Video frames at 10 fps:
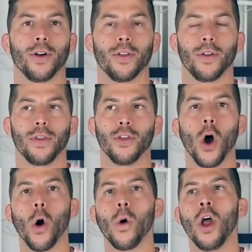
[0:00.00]
we
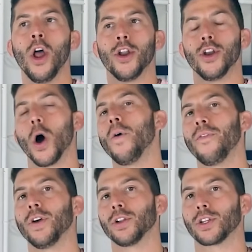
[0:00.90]
distilled the water, then we
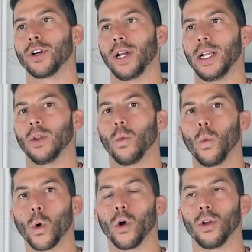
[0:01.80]
restructured it.
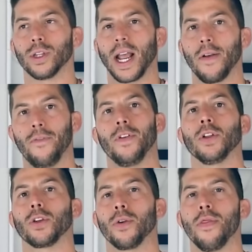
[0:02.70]
So you have pure
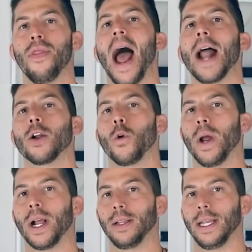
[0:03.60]
H2O here,
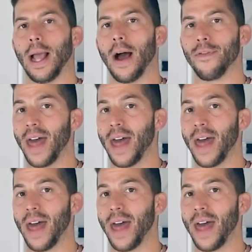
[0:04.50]
very, very low